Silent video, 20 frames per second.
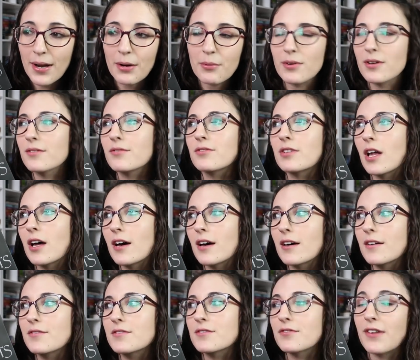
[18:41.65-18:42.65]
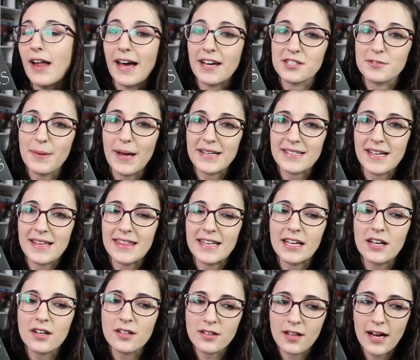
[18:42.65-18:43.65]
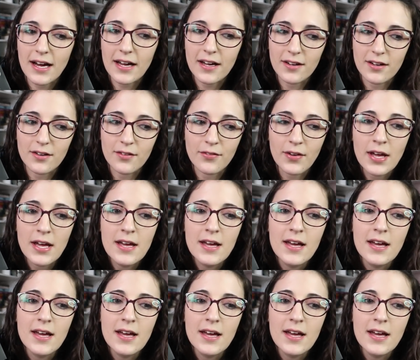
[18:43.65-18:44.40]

And I would have loved flashbacks. I think a lot of